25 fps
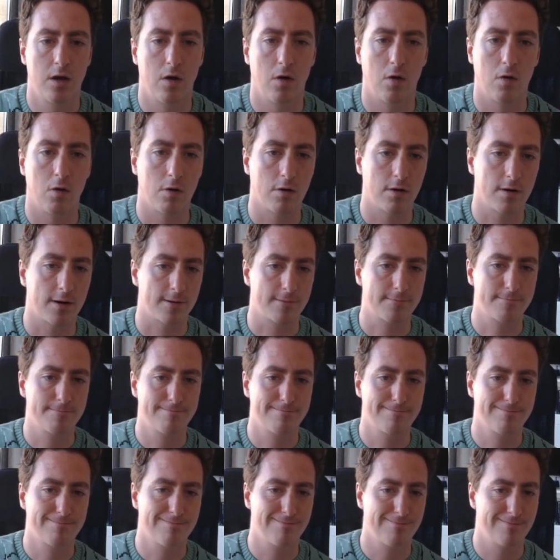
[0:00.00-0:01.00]
Or
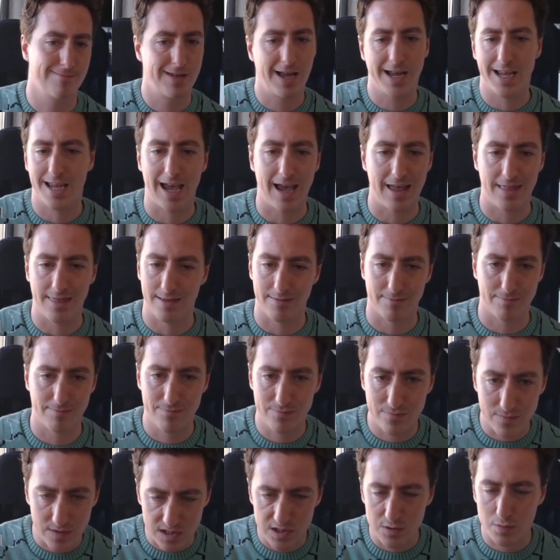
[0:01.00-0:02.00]
again,
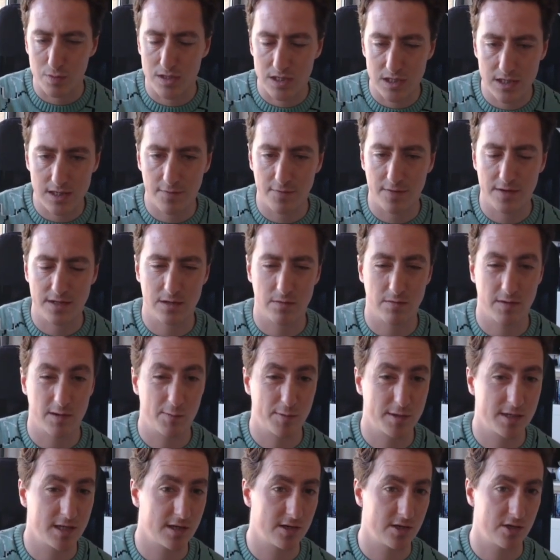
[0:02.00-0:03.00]
the specifics of the
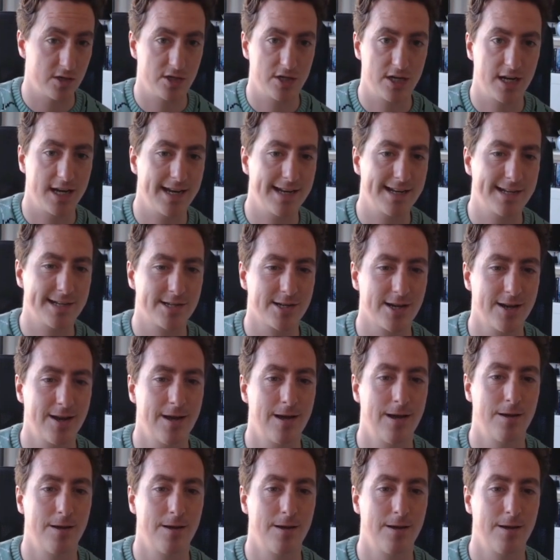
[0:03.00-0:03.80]
position change.